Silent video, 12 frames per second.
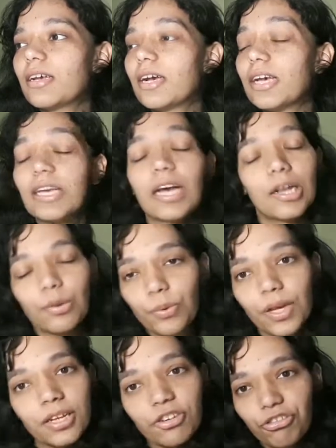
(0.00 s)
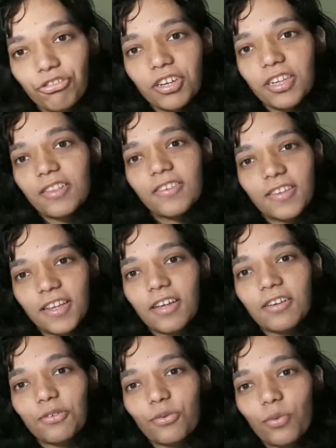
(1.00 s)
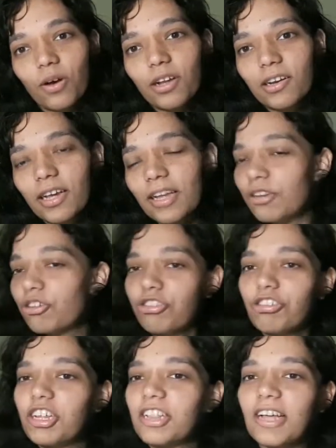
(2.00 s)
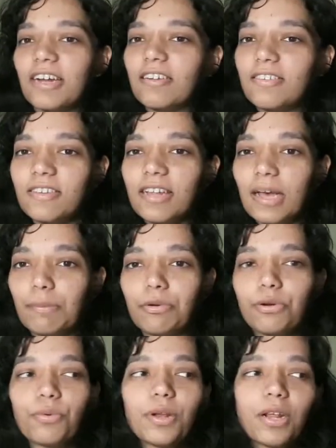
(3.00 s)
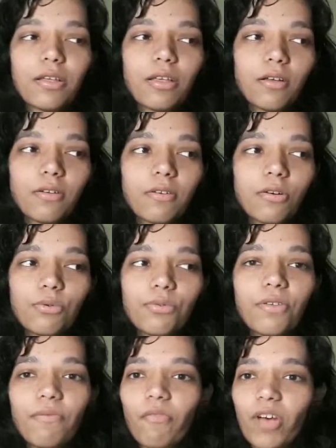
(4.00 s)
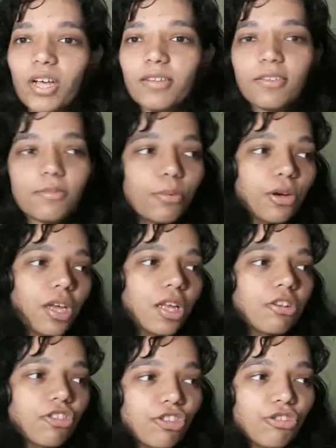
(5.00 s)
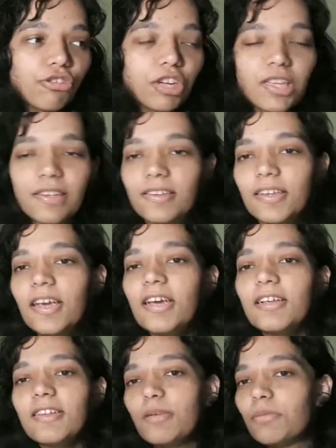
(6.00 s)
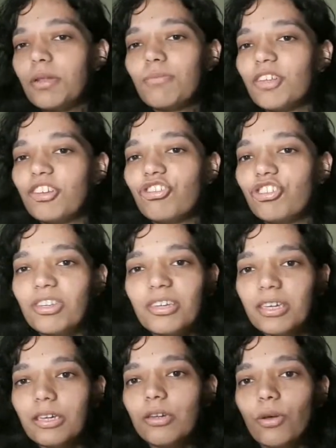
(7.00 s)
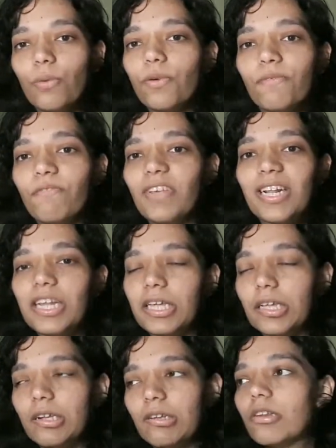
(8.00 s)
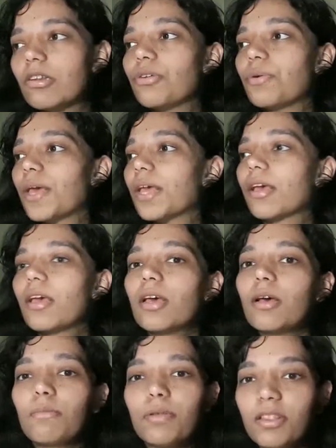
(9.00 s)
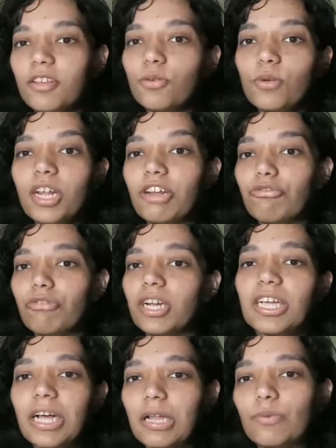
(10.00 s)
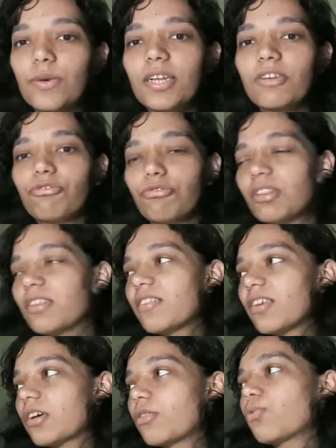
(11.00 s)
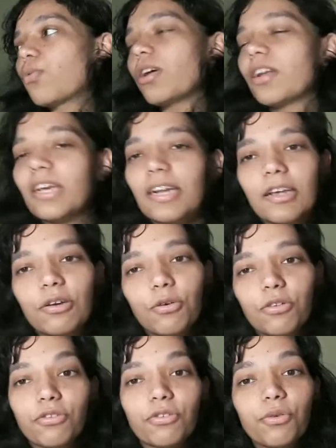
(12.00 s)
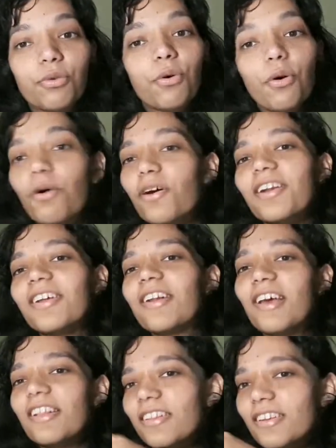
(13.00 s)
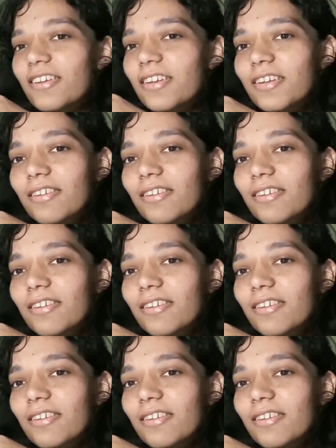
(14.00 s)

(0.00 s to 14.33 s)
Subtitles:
I can't wait to read the second one, and usually that doesn't happen when I conclude the first book in a series. Sometimes I just don't feel like continuing. But this one I really can't wait to read the second one, and I also ordered it